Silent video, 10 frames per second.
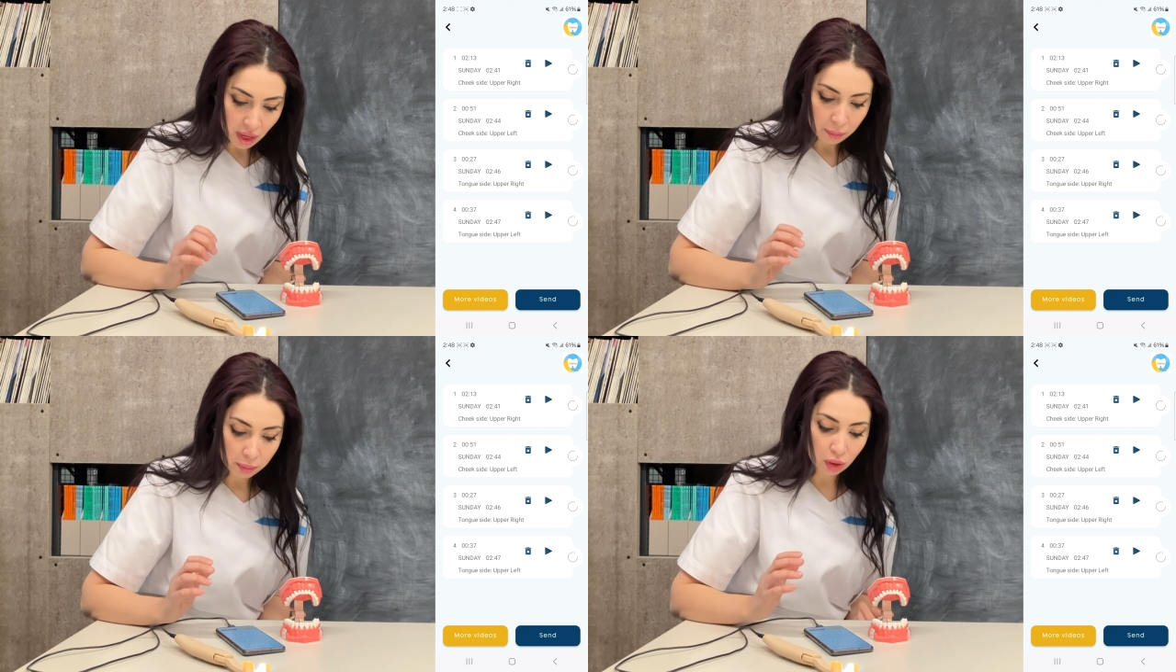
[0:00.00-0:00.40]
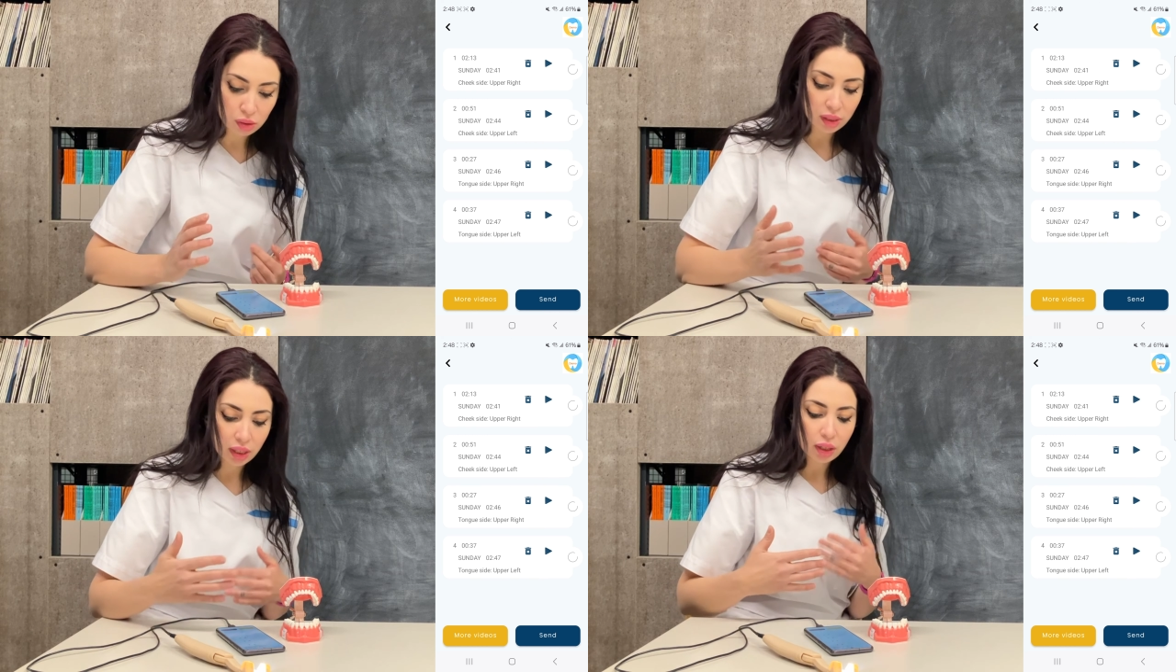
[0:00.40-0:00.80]
because
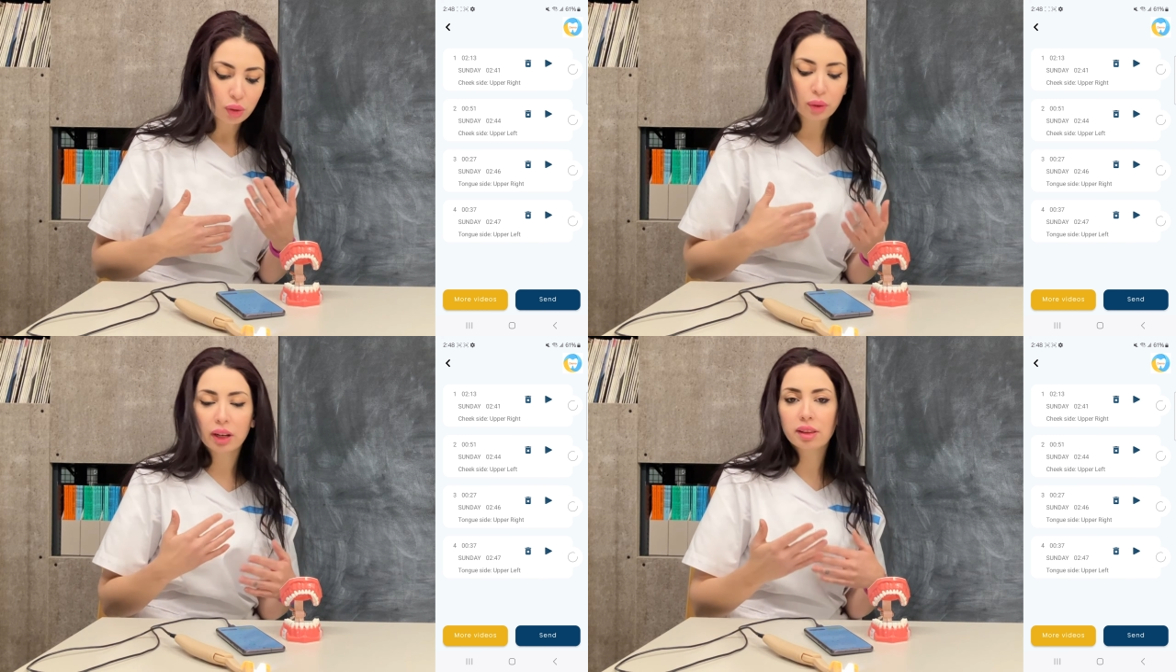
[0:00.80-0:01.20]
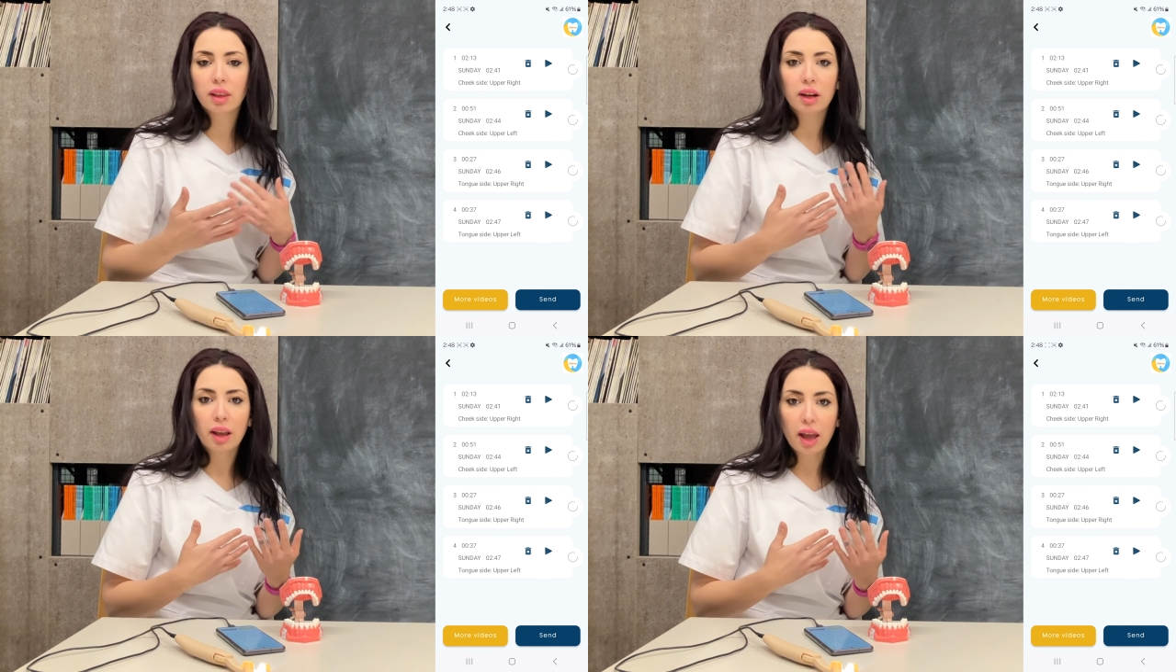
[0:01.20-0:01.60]
here you will
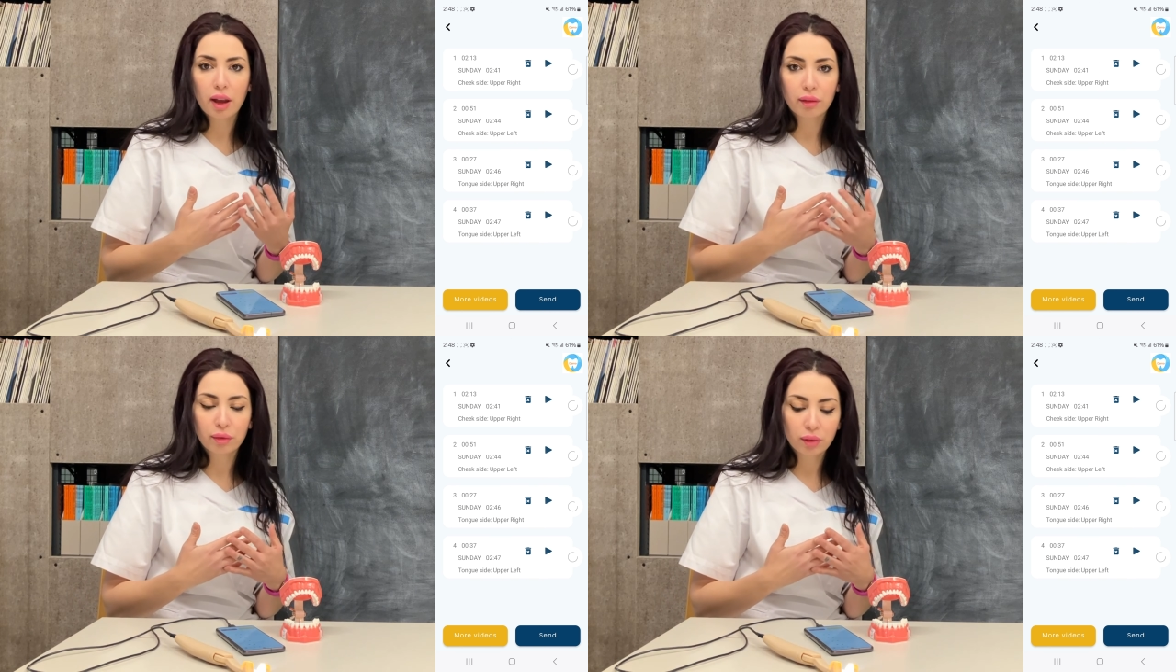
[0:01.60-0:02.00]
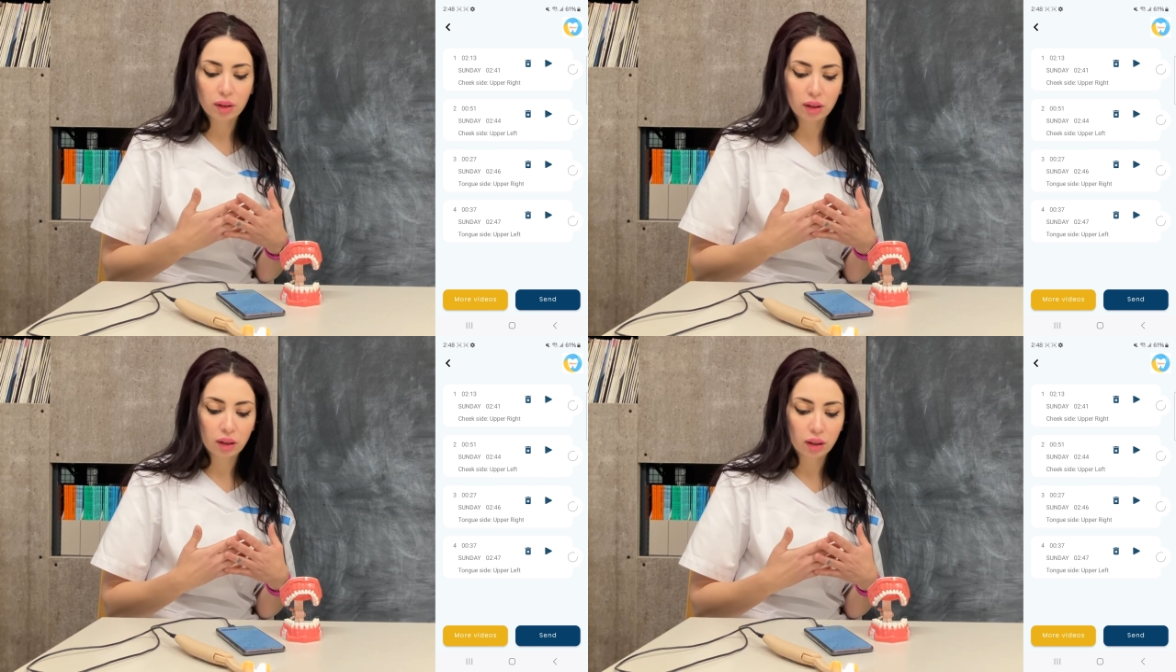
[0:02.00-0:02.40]
then have
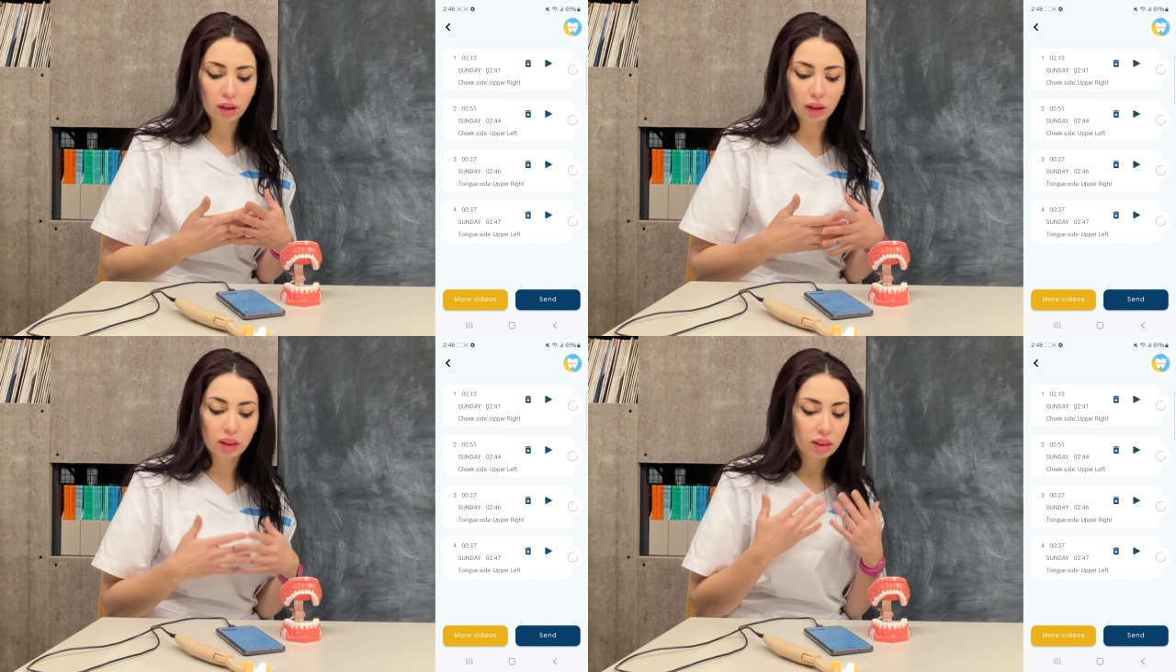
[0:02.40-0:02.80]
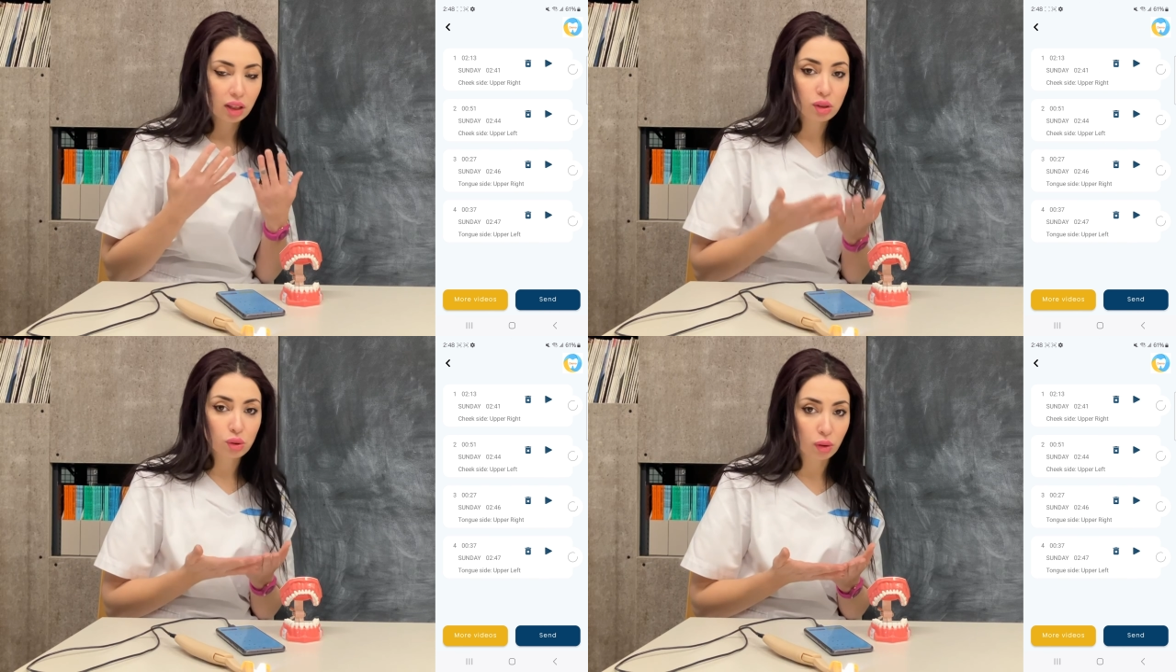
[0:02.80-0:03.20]
like
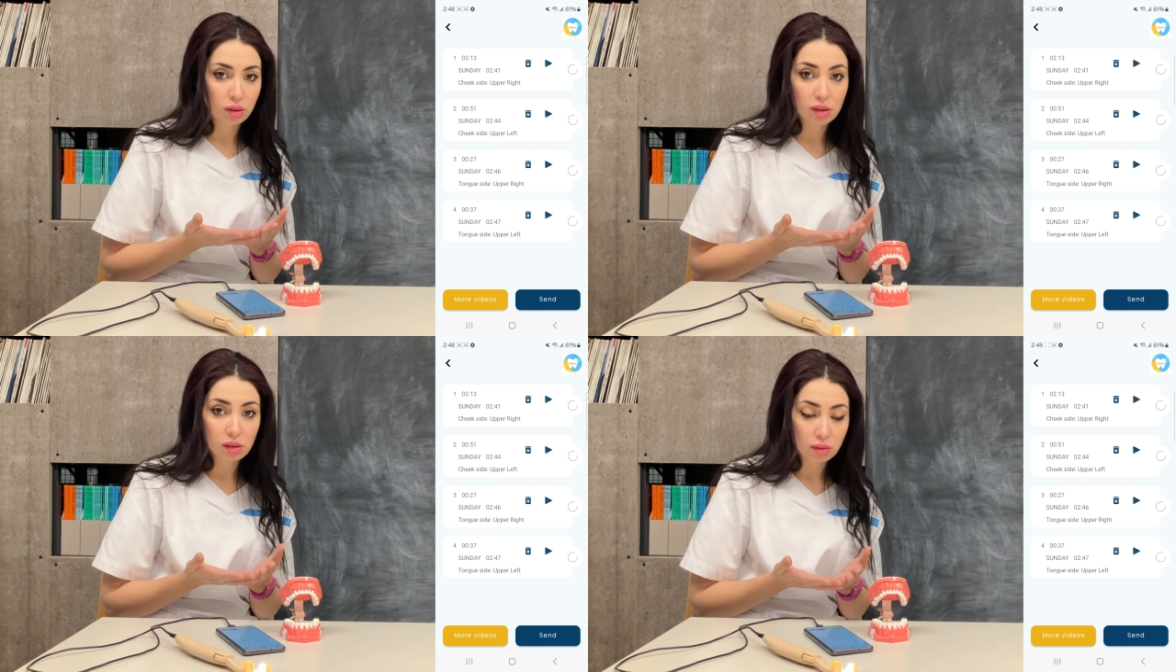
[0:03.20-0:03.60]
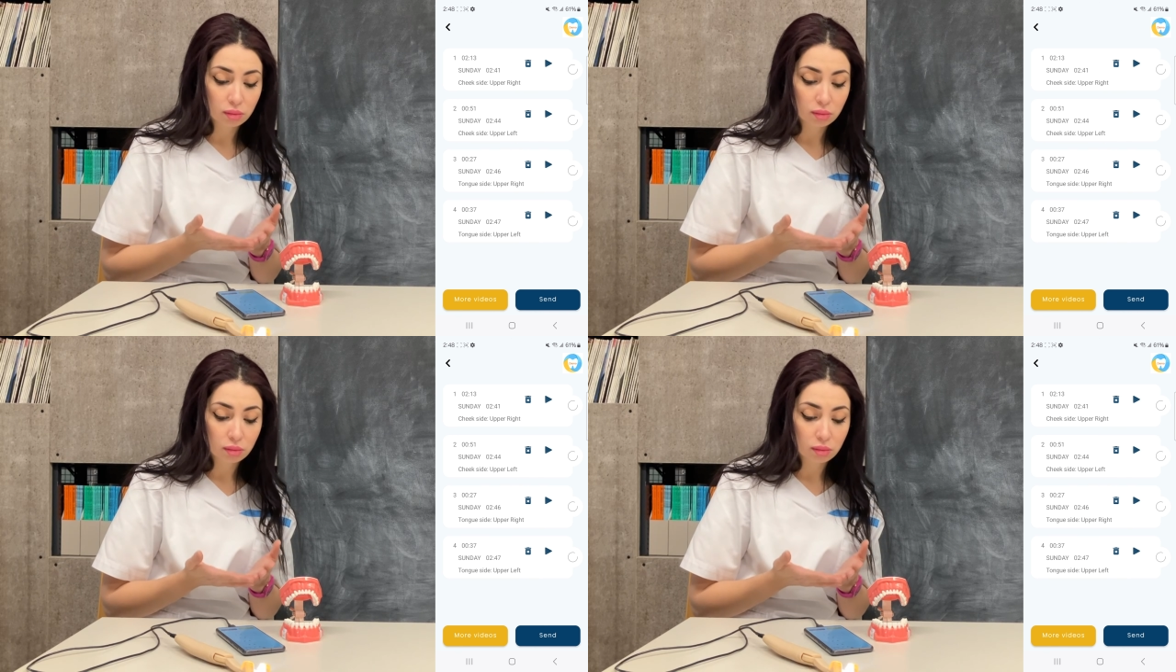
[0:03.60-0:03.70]
three choices.